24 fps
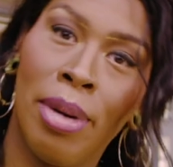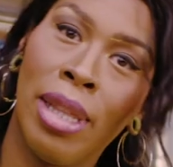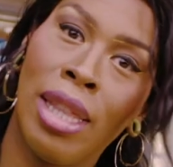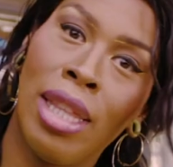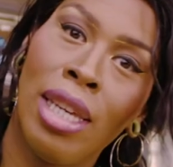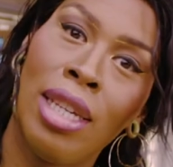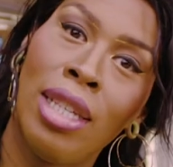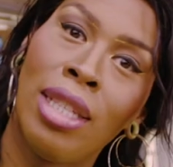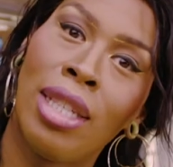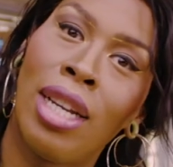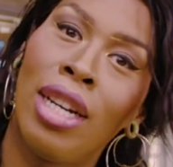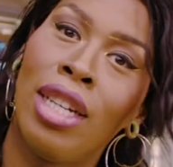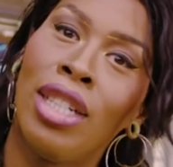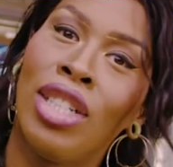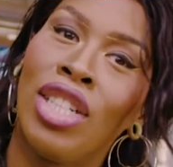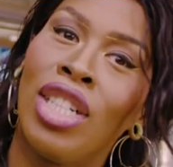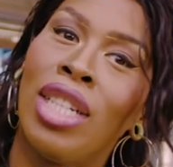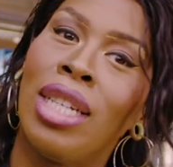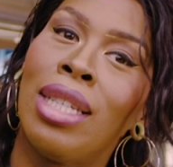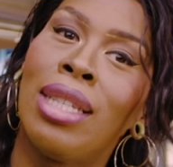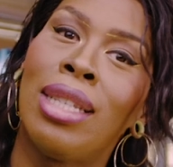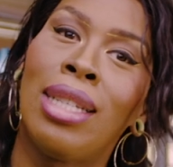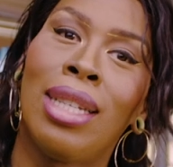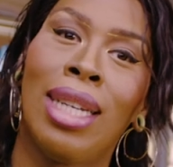But these aren't
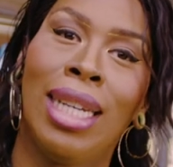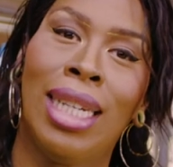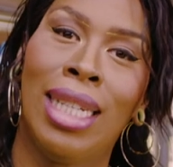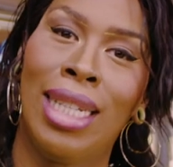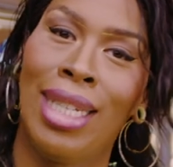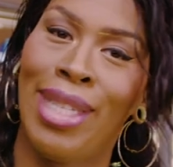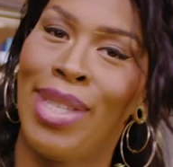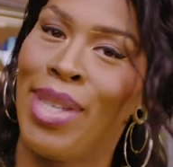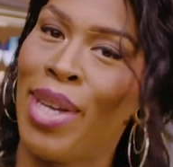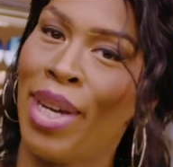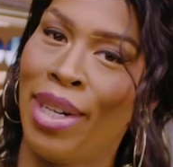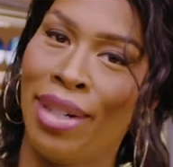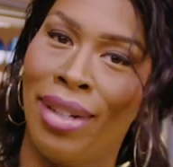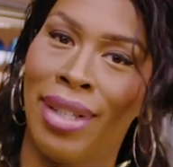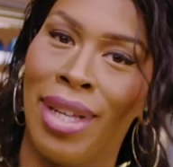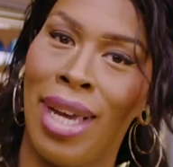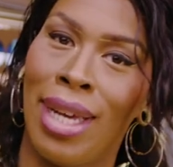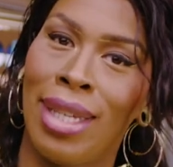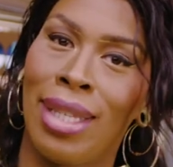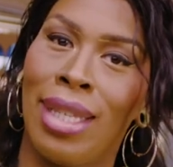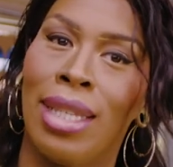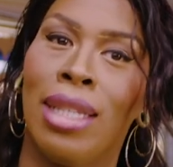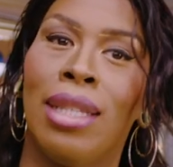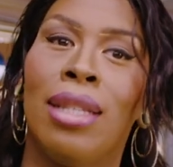just any
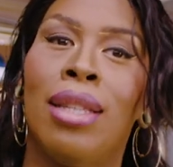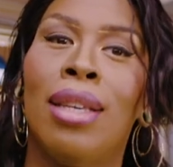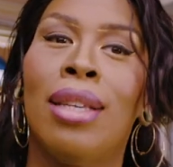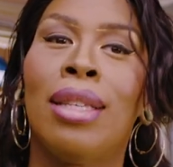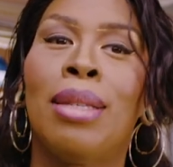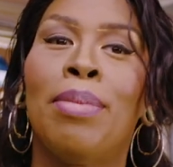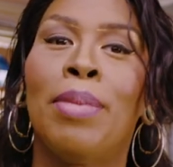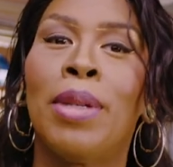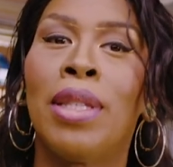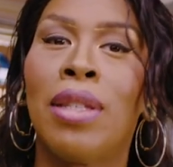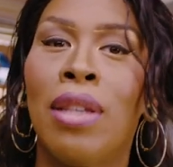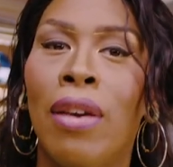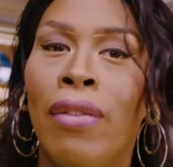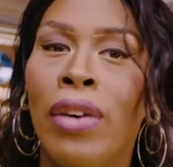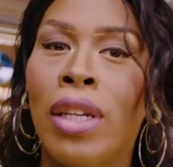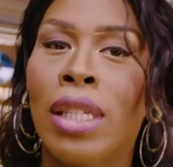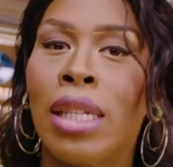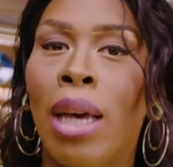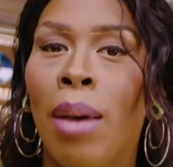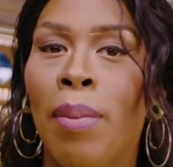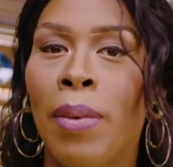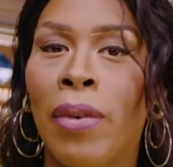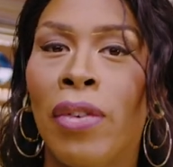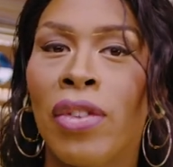sunglasses. This specific
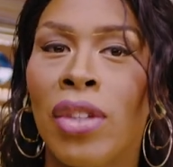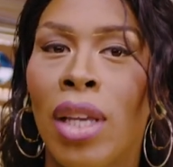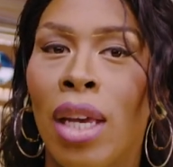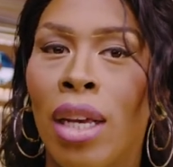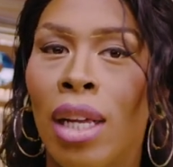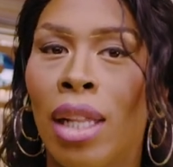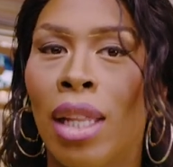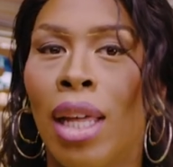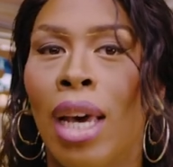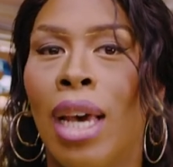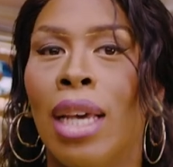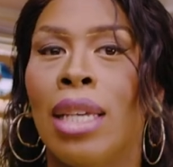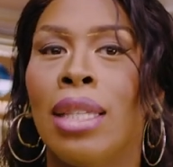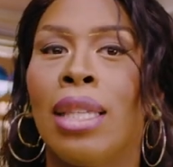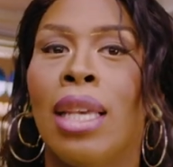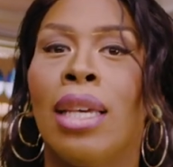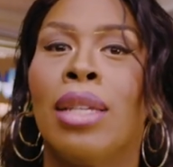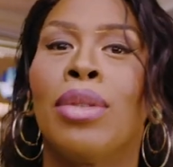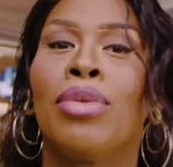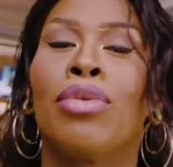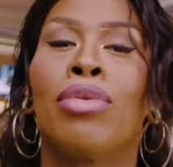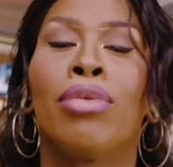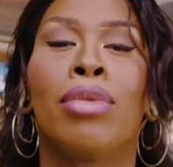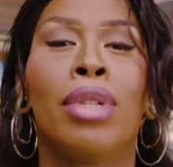type of sunglasses
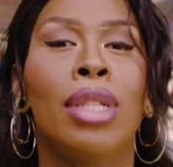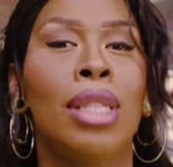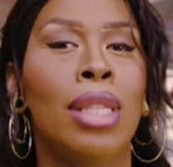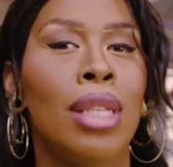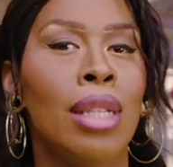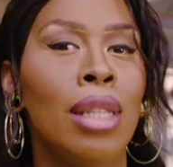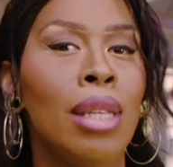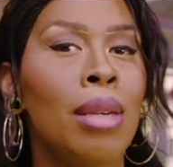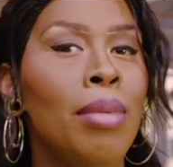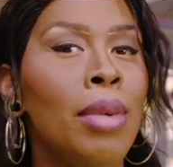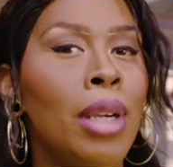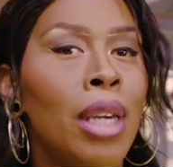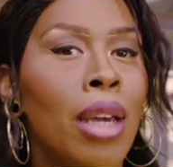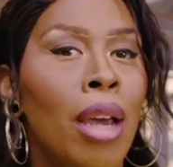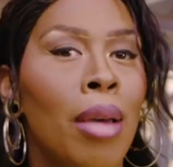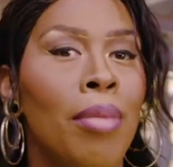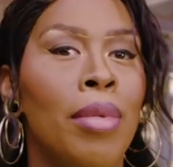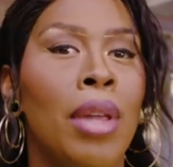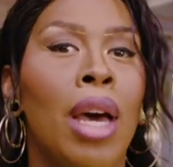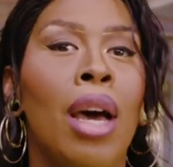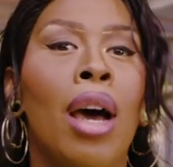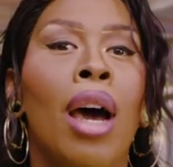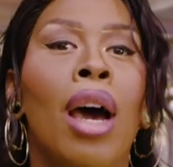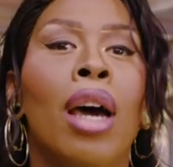has recently
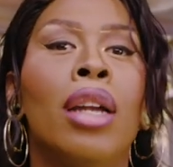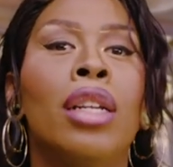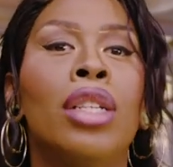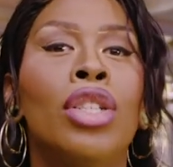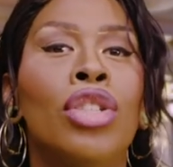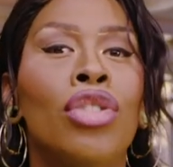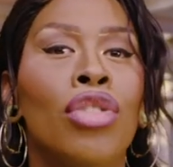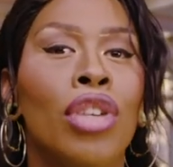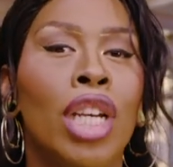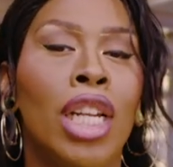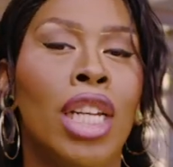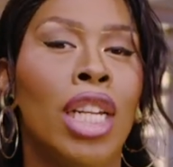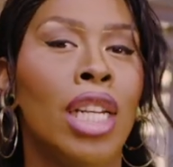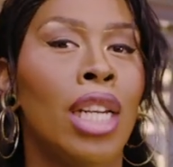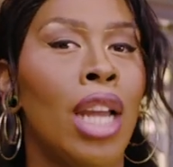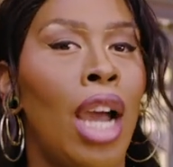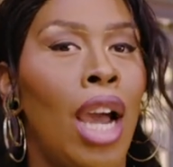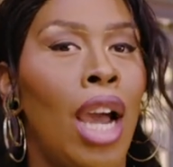become the hottest trend in